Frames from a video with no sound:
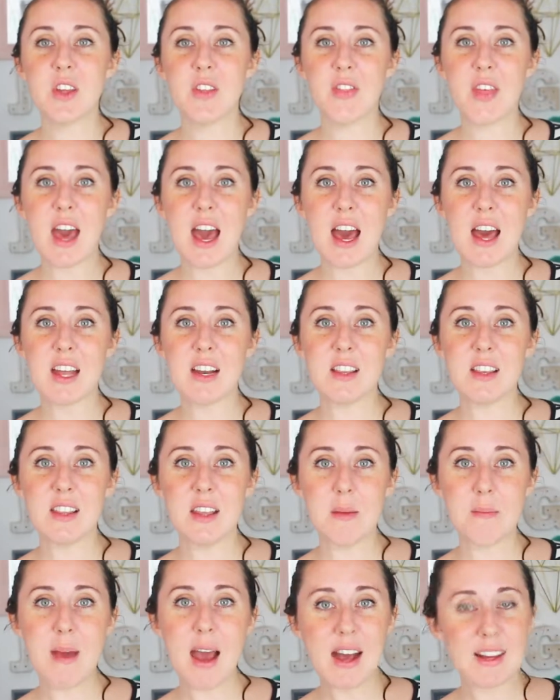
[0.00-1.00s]
that
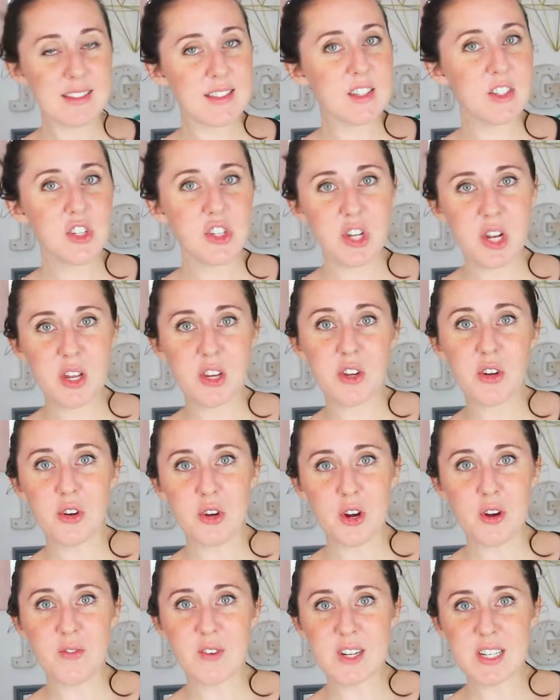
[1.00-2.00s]
the pasta shouldn't
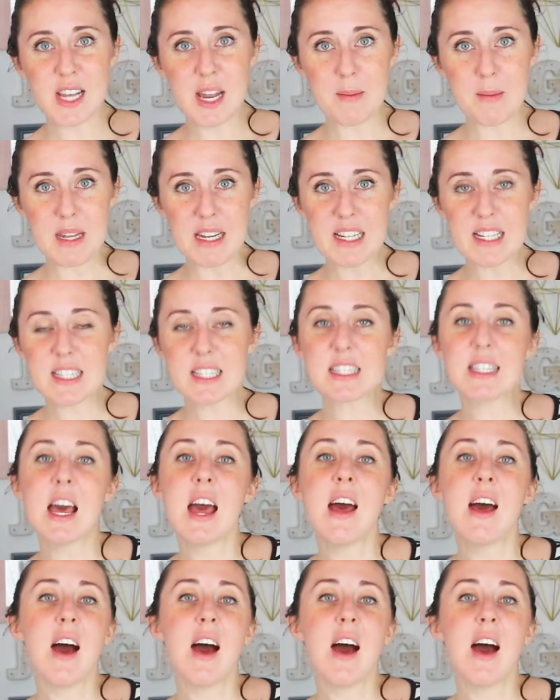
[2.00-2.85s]
cook for 10 minutes.